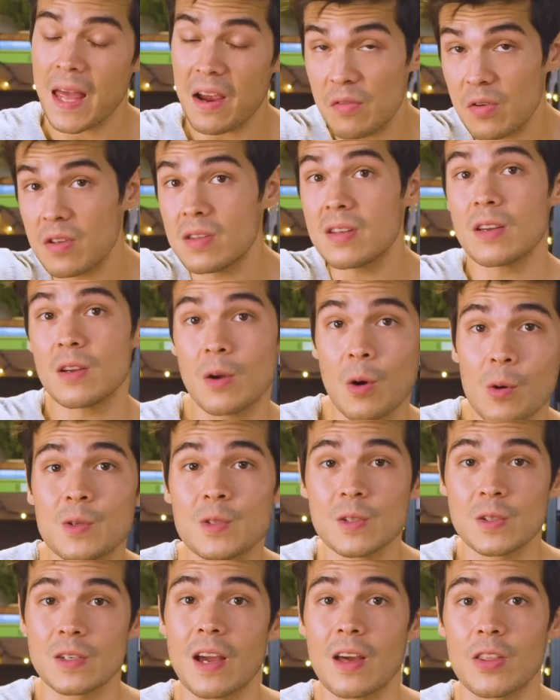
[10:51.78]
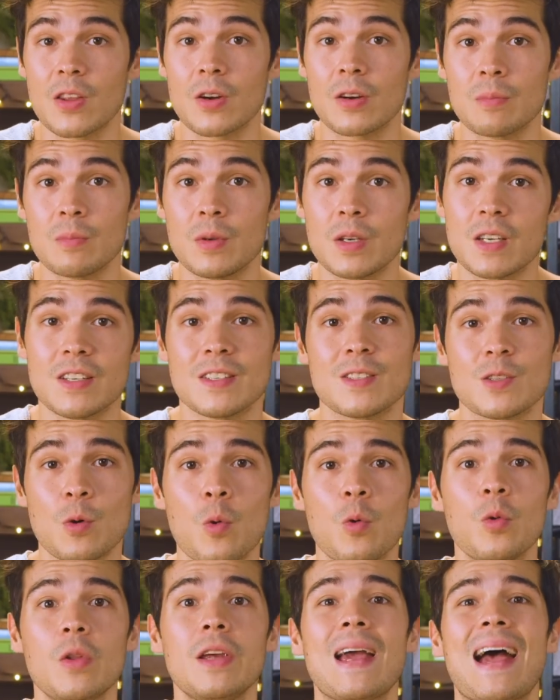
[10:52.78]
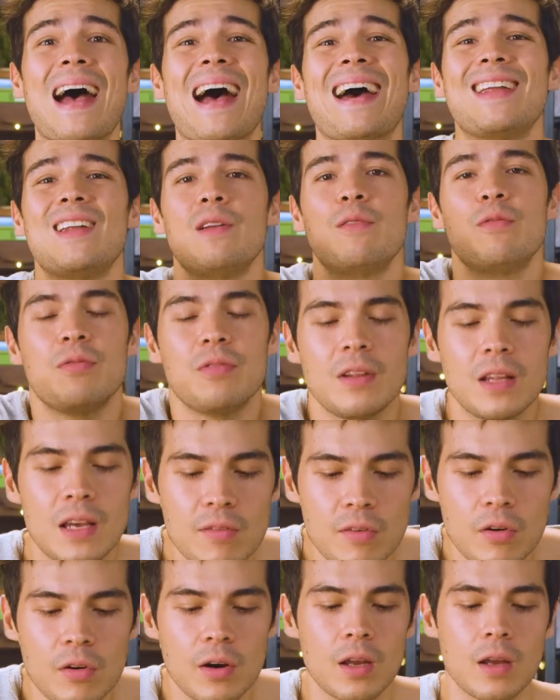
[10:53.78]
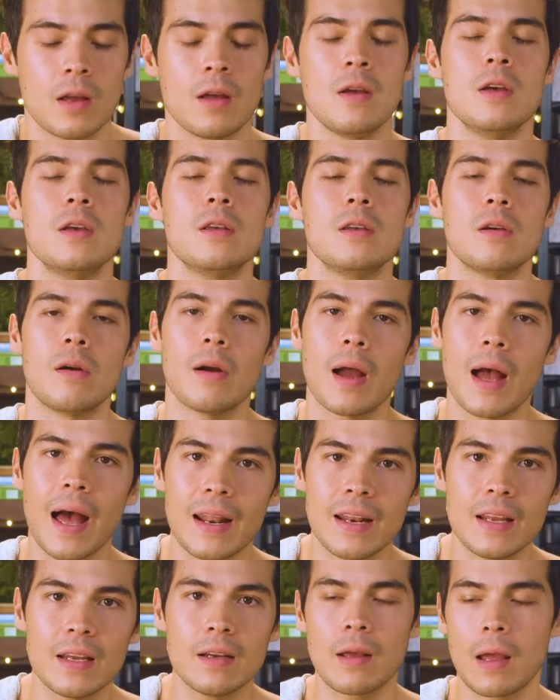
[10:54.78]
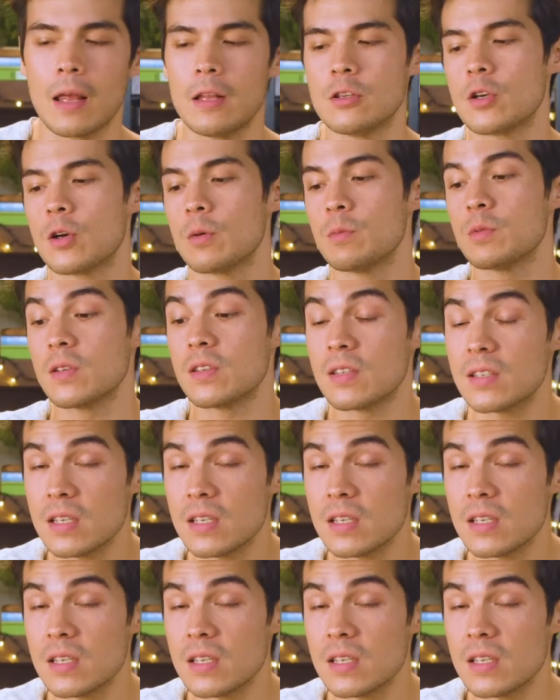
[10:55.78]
everything goes together because the only added flavoring you're adding in terms of